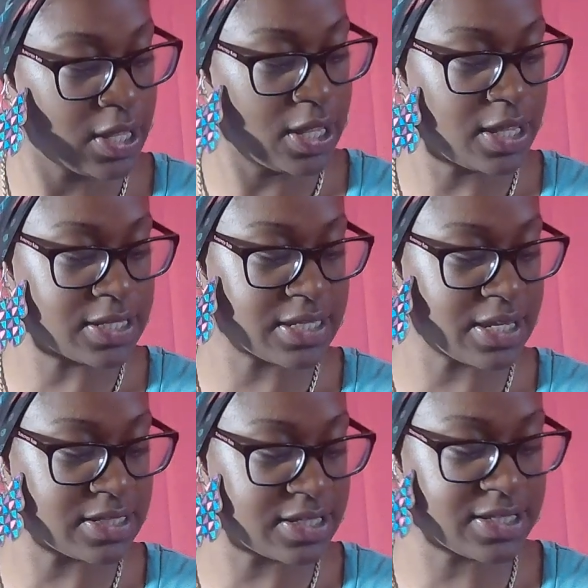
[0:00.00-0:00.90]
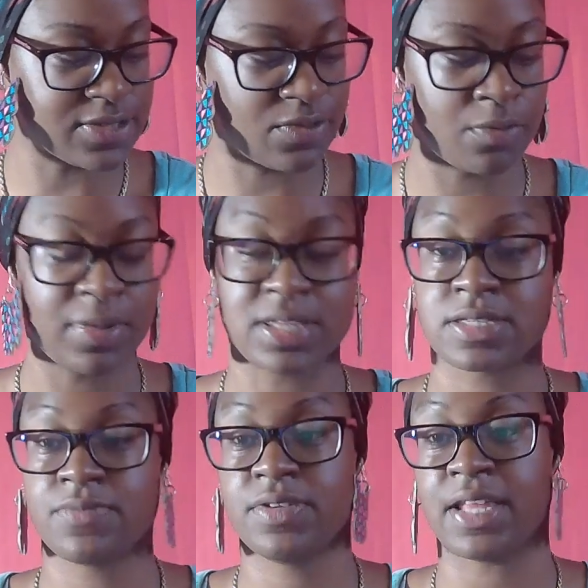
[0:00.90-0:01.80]
It says this is the romance
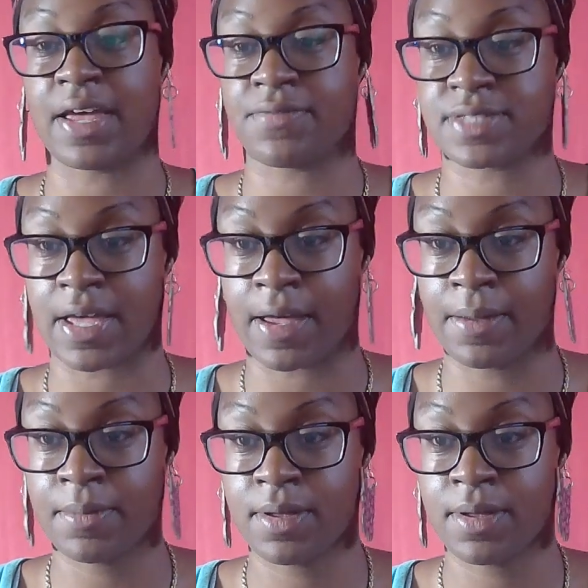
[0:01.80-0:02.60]
of a lifetime.